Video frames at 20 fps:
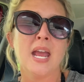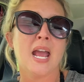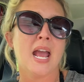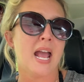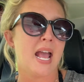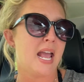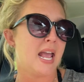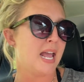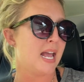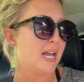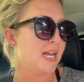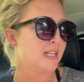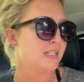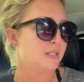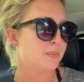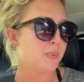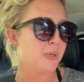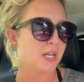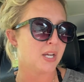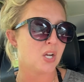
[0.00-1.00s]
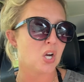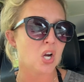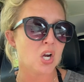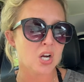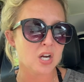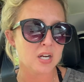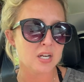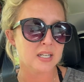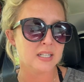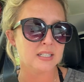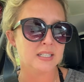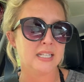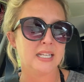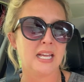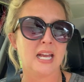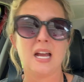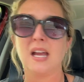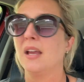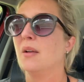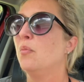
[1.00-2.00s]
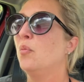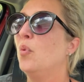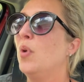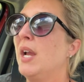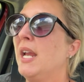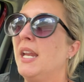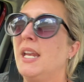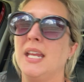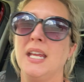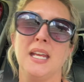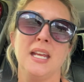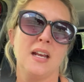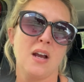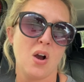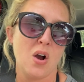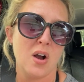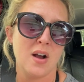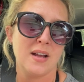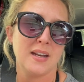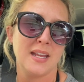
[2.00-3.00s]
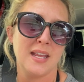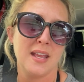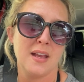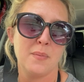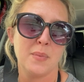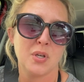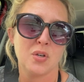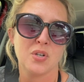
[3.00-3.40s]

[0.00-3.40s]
And, but currently I am waiting on him and